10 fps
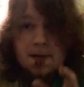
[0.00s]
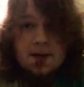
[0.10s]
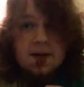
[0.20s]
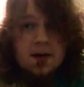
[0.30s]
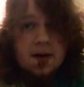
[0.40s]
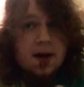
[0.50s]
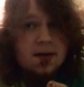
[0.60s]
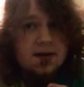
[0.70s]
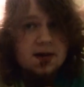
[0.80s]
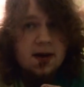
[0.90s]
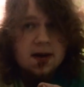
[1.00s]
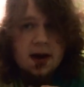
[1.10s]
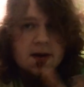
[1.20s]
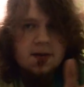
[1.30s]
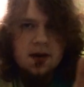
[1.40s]
You know how they say,
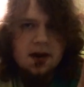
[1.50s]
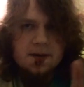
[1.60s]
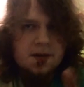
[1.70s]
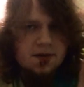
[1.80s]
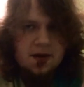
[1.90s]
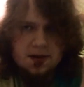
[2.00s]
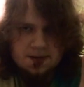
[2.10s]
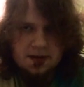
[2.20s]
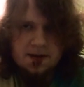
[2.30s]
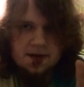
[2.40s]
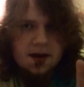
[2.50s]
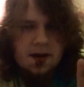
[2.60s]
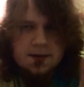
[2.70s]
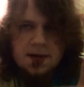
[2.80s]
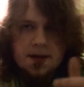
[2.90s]
okay, first of all, I don't believe in
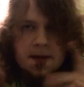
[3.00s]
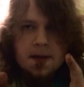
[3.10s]
hell, but